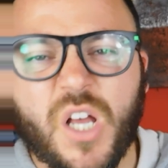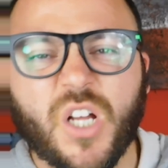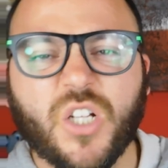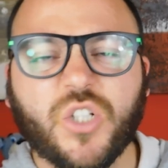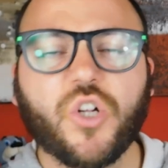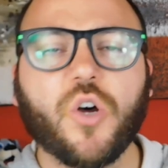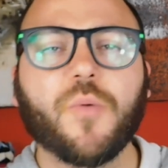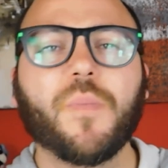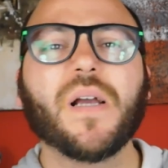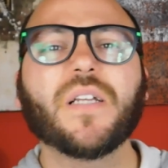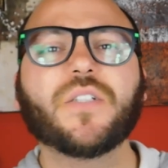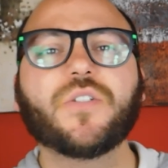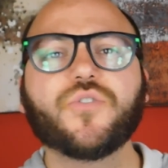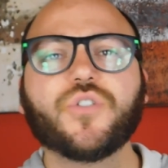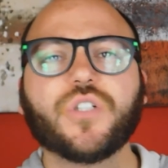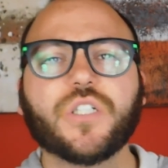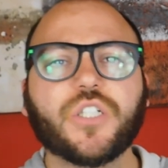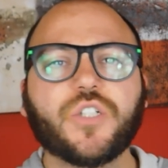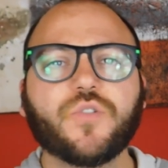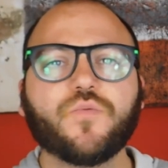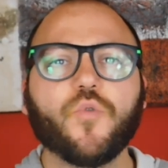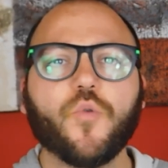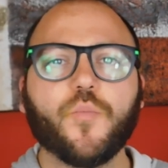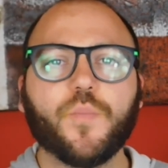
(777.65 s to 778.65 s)
So my
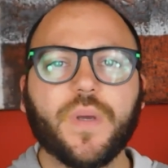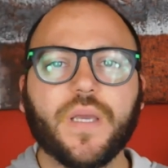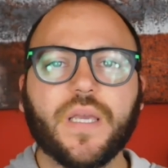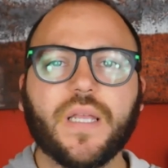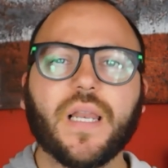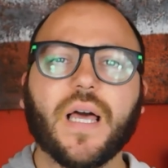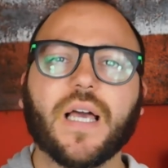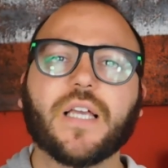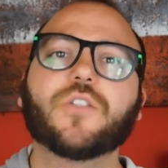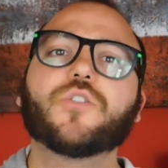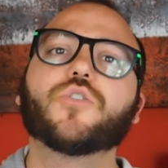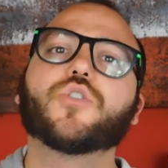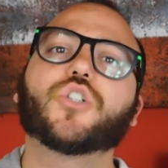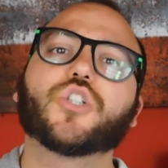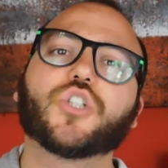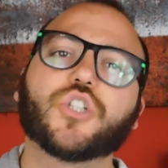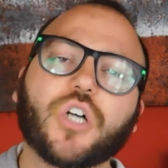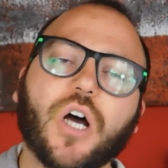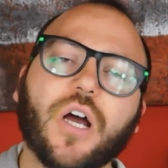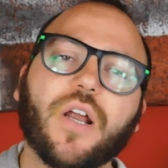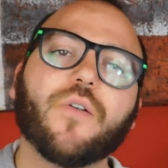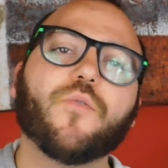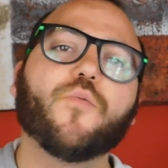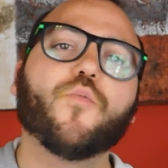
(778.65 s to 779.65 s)
suggestion would be like to
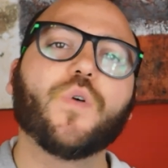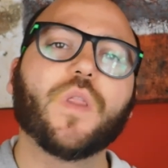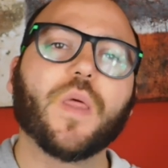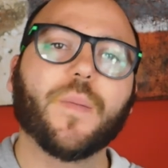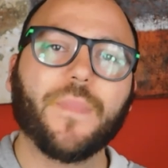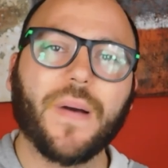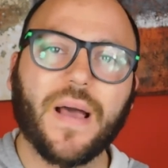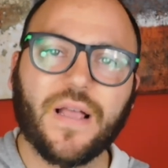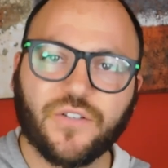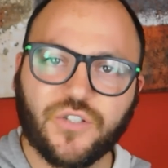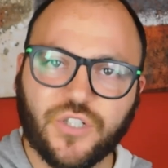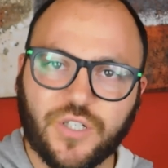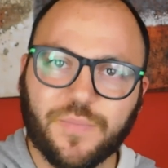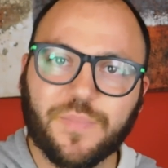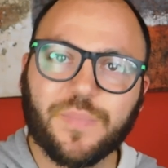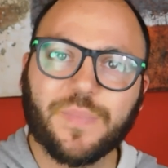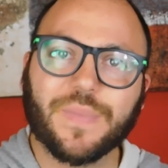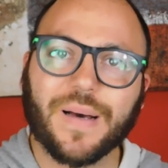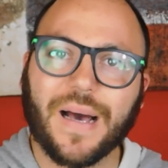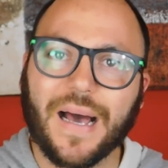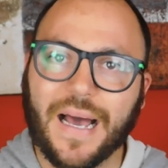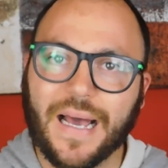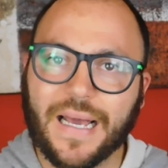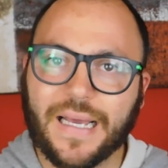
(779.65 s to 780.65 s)
start with a punching
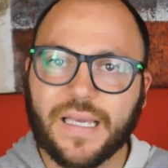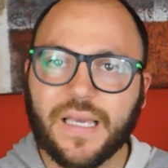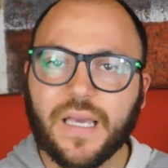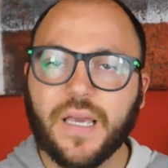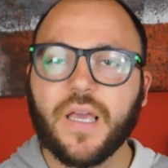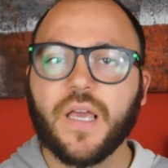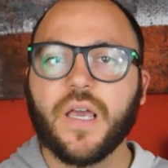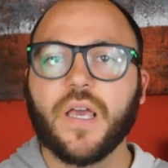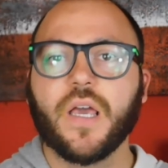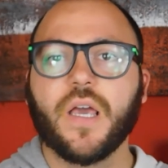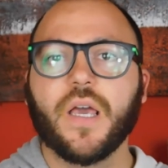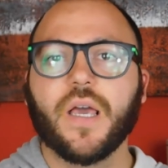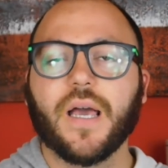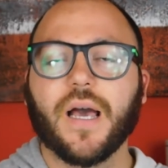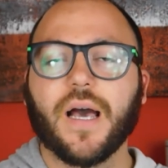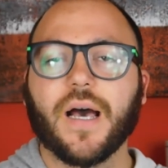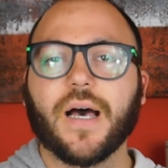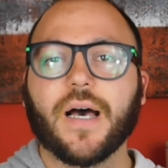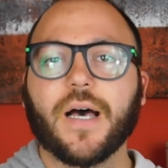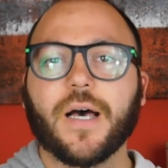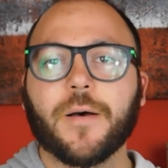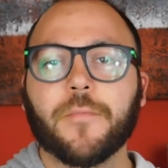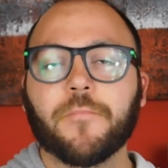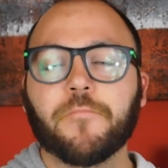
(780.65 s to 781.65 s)
bag.
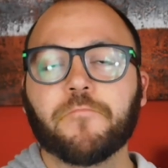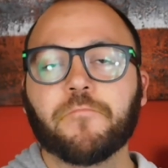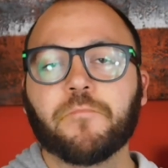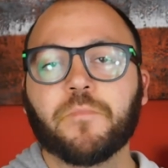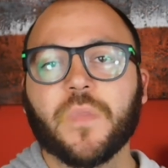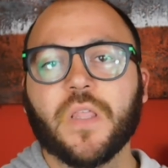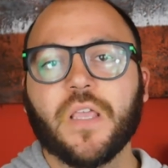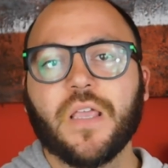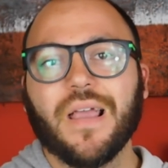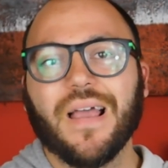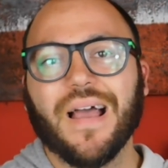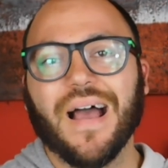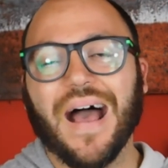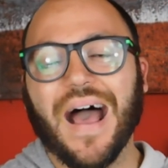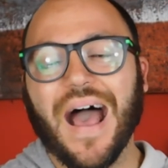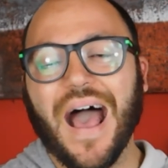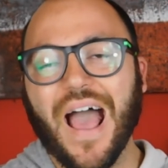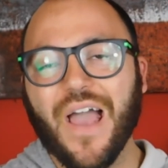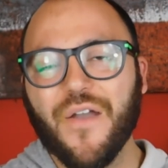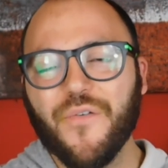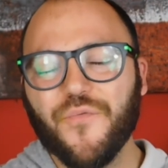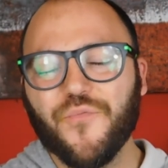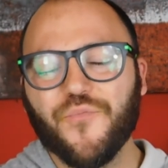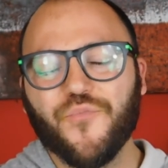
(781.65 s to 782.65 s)

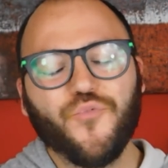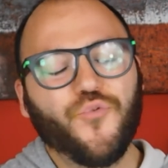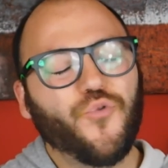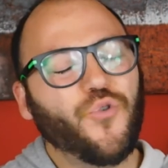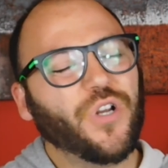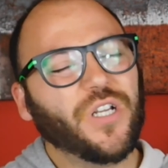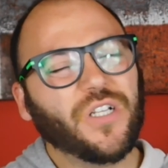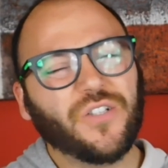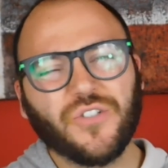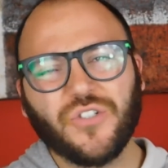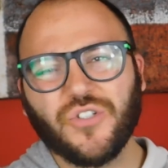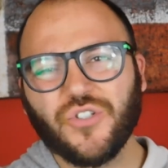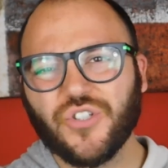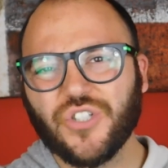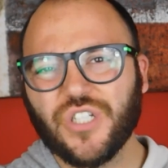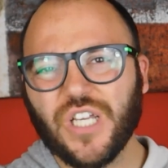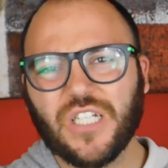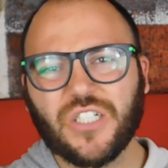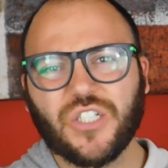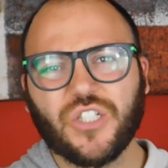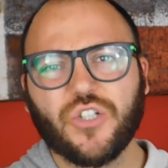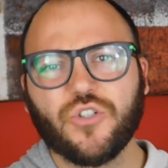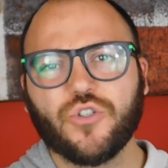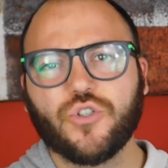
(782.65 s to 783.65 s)
I wouldn't
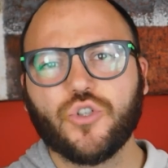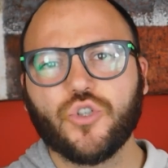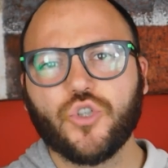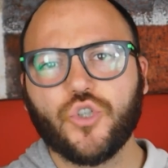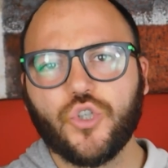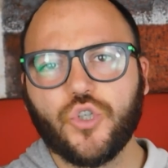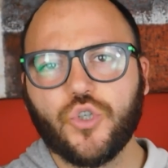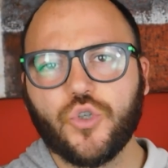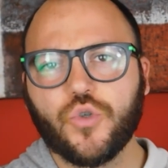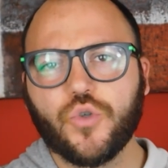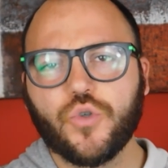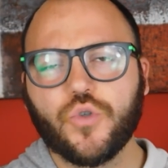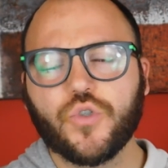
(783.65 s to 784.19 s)
suggest you to use